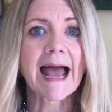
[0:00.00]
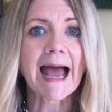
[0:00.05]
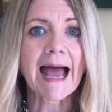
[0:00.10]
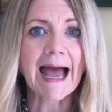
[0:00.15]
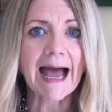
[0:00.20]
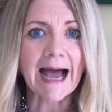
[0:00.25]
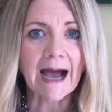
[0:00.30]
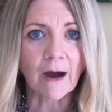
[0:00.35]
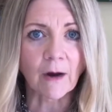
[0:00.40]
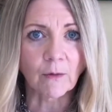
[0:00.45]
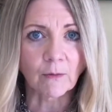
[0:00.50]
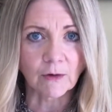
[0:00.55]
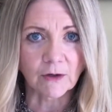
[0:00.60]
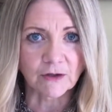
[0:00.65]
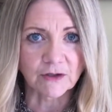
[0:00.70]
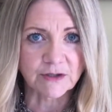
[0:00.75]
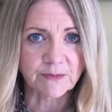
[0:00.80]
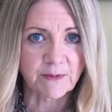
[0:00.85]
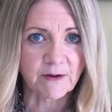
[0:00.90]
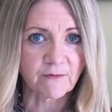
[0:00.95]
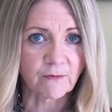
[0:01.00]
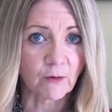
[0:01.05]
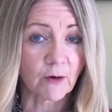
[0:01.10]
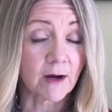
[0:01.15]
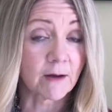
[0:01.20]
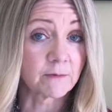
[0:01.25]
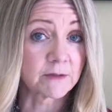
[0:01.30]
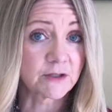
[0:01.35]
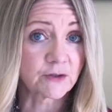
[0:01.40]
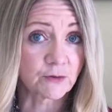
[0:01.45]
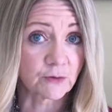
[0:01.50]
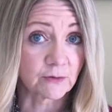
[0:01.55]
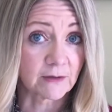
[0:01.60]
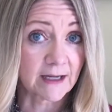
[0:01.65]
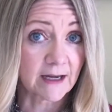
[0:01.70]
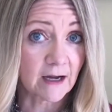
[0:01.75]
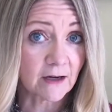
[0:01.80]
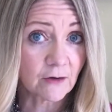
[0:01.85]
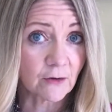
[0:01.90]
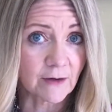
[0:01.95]
hours before I was truly
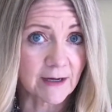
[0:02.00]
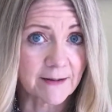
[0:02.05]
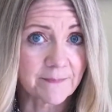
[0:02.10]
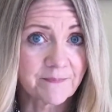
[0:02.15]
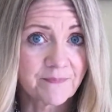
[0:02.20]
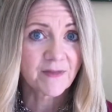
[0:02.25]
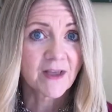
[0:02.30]
hungry.